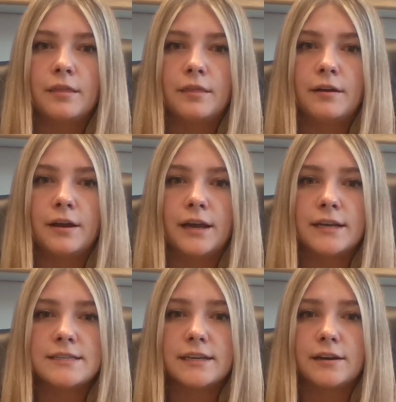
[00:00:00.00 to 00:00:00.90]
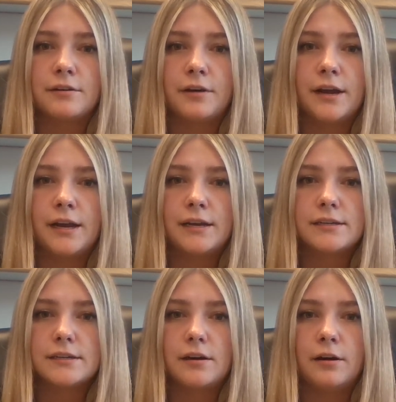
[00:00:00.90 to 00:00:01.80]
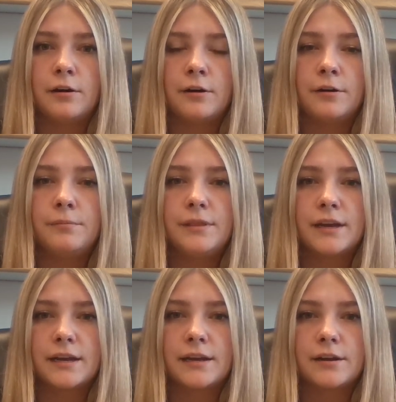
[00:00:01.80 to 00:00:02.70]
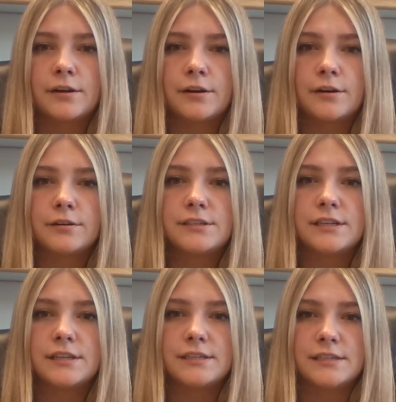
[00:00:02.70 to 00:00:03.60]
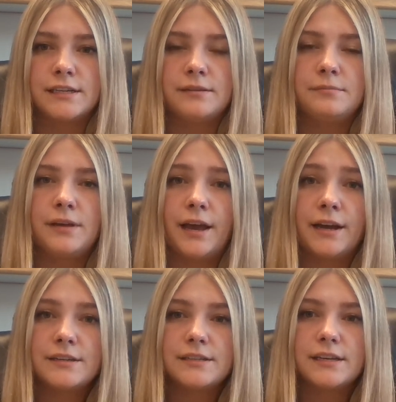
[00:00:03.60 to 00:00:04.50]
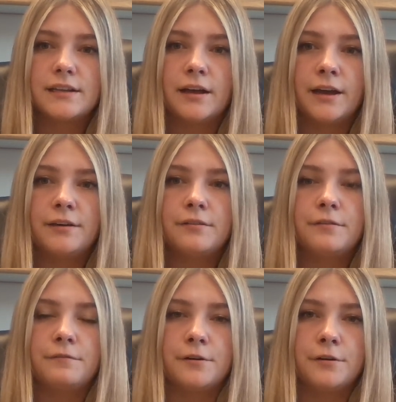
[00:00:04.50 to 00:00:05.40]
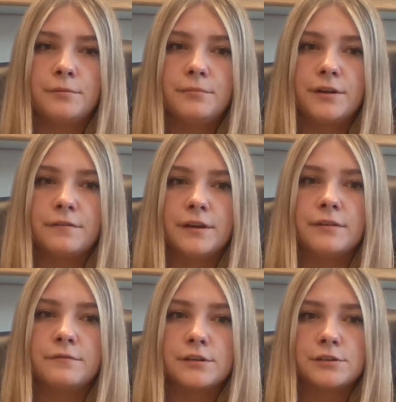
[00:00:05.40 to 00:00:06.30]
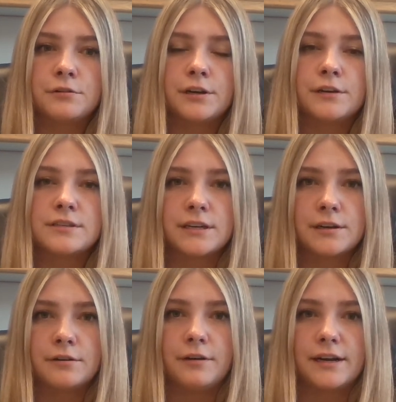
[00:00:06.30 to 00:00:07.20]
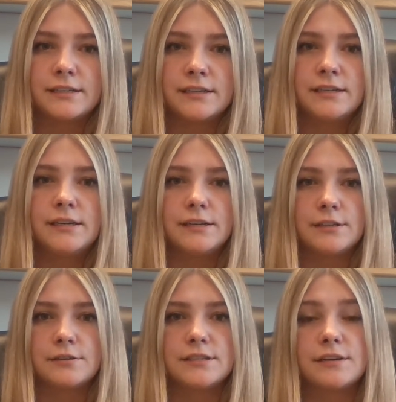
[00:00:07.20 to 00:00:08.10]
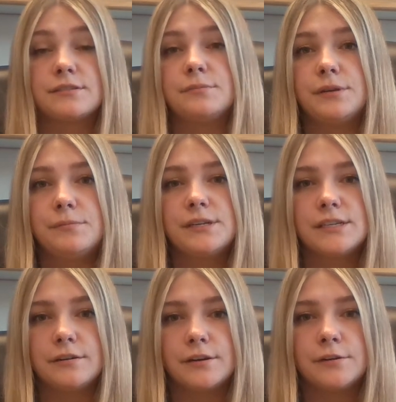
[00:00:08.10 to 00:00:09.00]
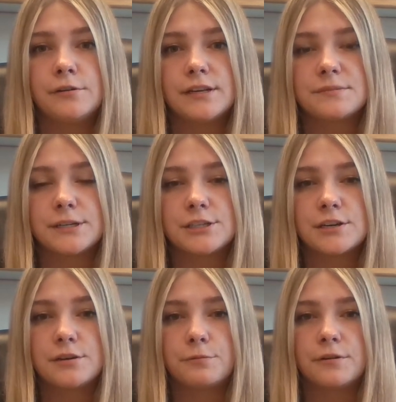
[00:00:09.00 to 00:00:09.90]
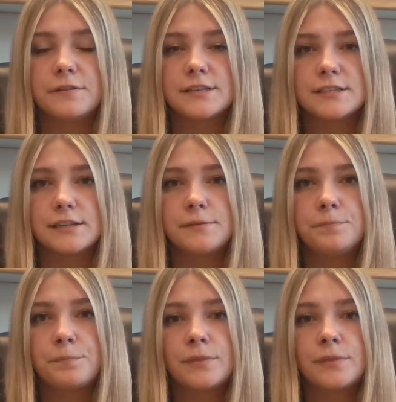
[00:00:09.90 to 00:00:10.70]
There is a great harm that can occur to the team and to the client of the firm if the inventory goes uncorrected and turns out to be material, as mentioned previously.